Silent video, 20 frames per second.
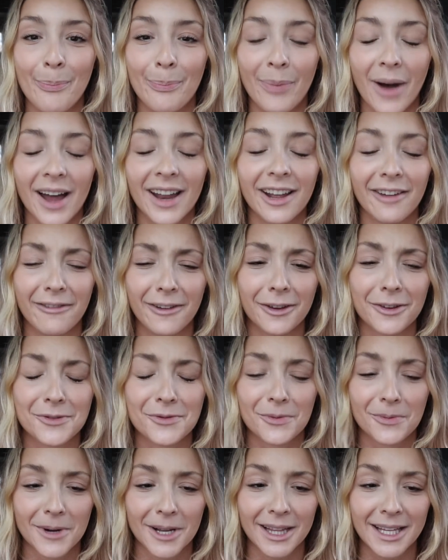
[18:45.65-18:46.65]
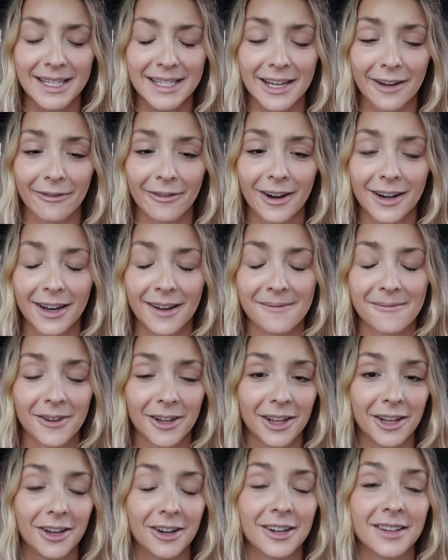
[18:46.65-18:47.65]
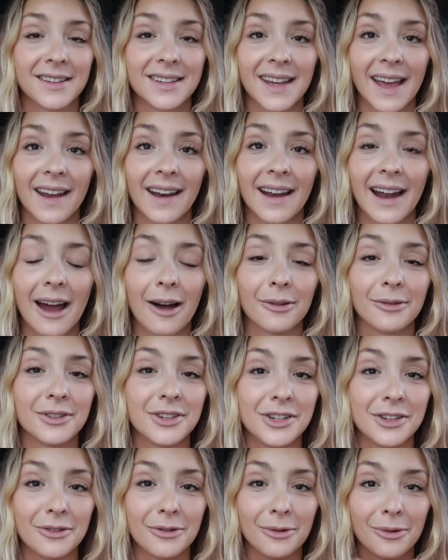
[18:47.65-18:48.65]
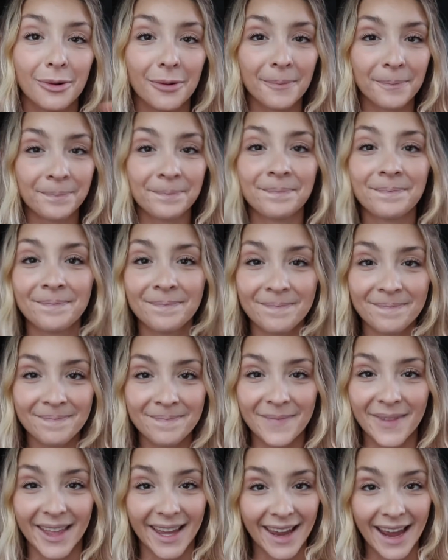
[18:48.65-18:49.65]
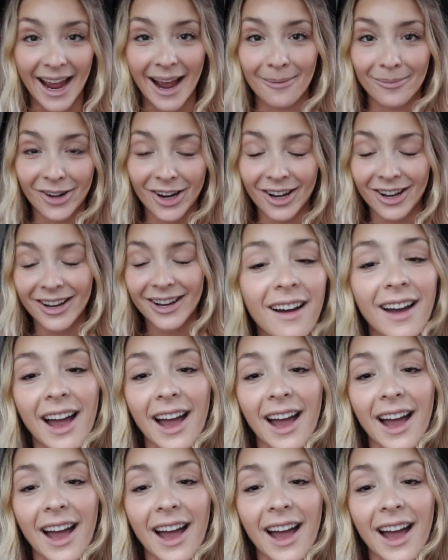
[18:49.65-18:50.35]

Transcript: but it feels really different and really good to get it out to the camera.